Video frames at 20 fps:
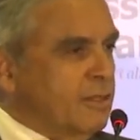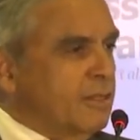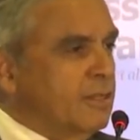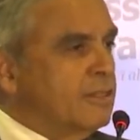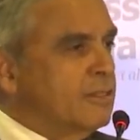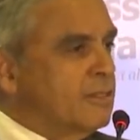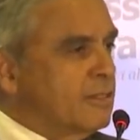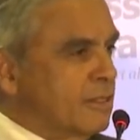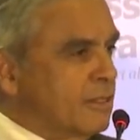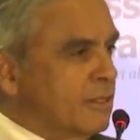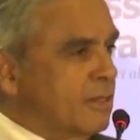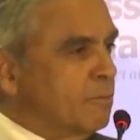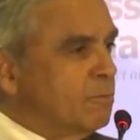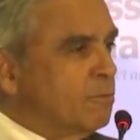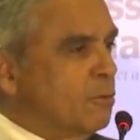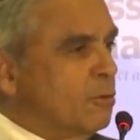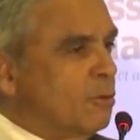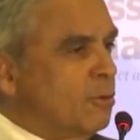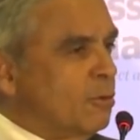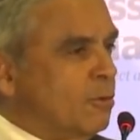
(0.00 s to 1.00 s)
in
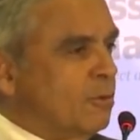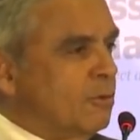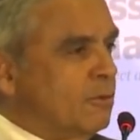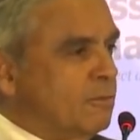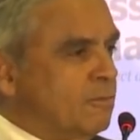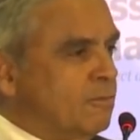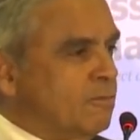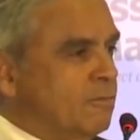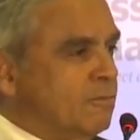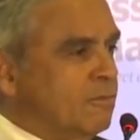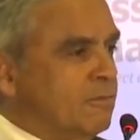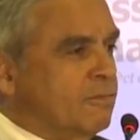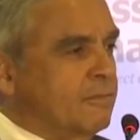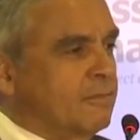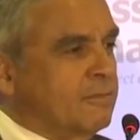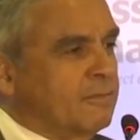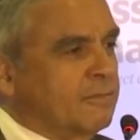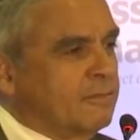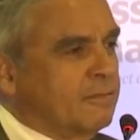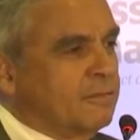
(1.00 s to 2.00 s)
Singapore
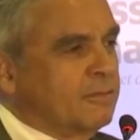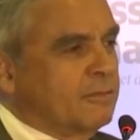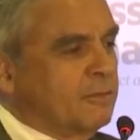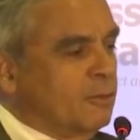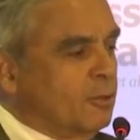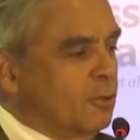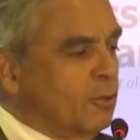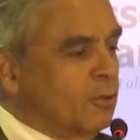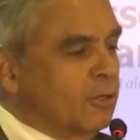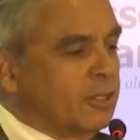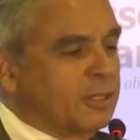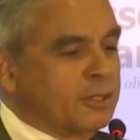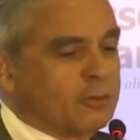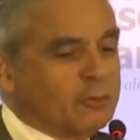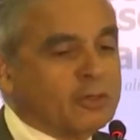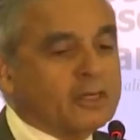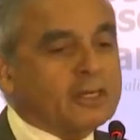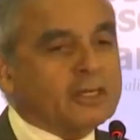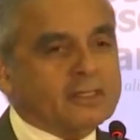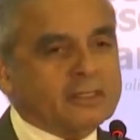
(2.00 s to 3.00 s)
or in
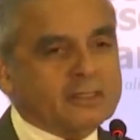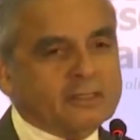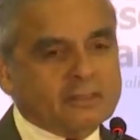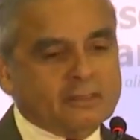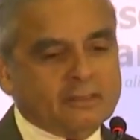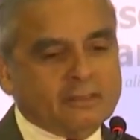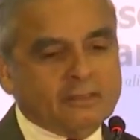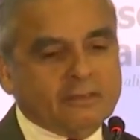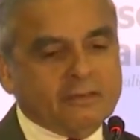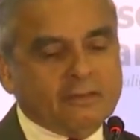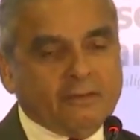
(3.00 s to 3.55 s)
the world